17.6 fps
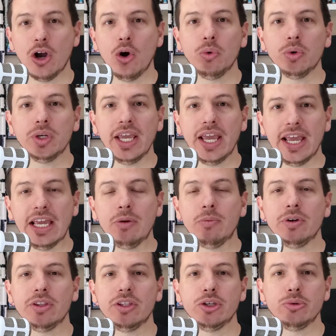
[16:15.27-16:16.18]
okay
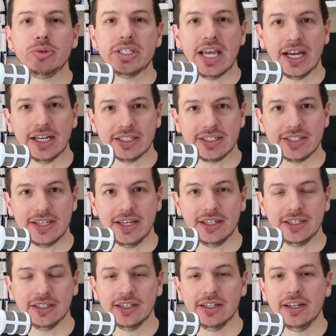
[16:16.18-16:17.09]
with you
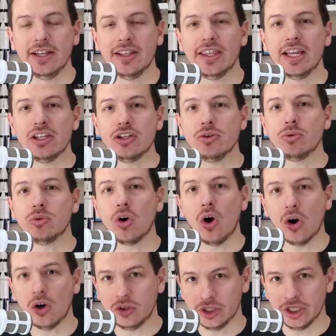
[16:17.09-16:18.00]
texting than you
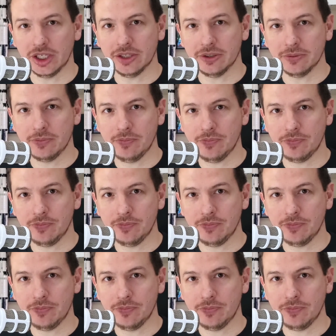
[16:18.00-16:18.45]
calling.